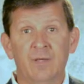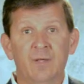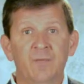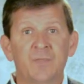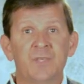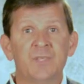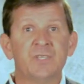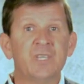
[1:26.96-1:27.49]

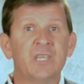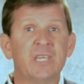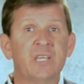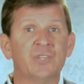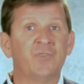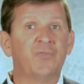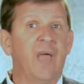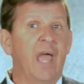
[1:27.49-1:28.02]
the Siege
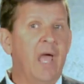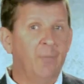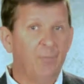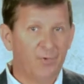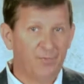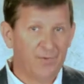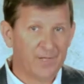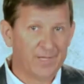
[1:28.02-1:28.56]
of
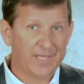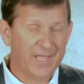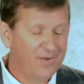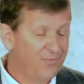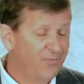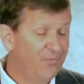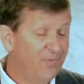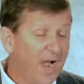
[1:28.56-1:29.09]
Aberfilly, and
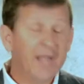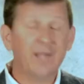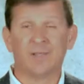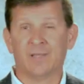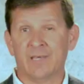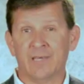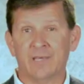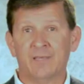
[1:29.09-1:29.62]

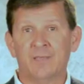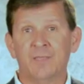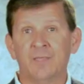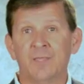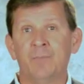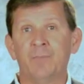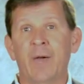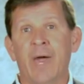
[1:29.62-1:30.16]
finally,
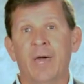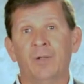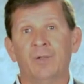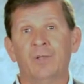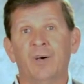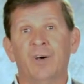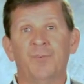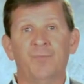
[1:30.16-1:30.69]
the
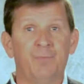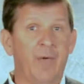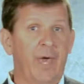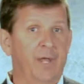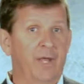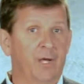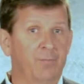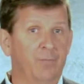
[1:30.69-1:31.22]
Battle of
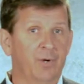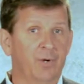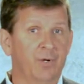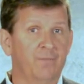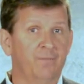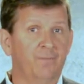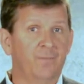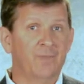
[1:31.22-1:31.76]
Bannockburn,
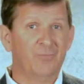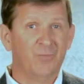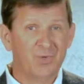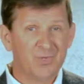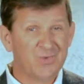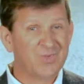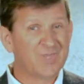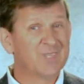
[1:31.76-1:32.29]
which
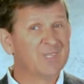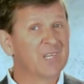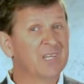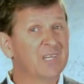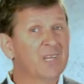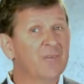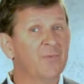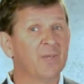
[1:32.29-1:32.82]
was a
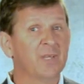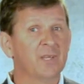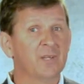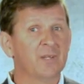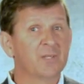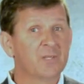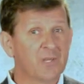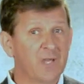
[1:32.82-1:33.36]
significant
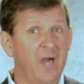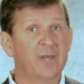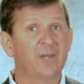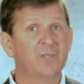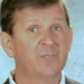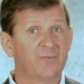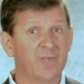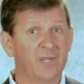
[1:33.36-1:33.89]

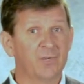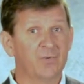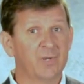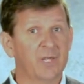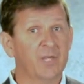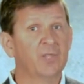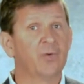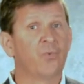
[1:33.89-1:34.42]
Scottish victory
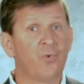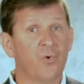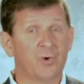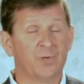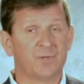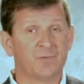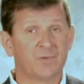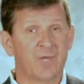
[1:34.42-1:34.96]
in the
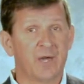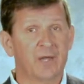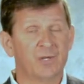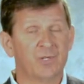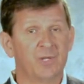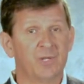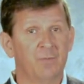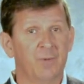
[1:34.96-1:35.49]
wars of
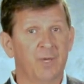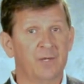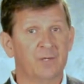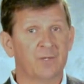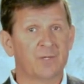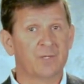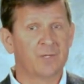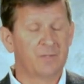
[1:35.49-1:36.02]
Scottish
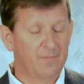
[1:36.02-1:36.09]
independence.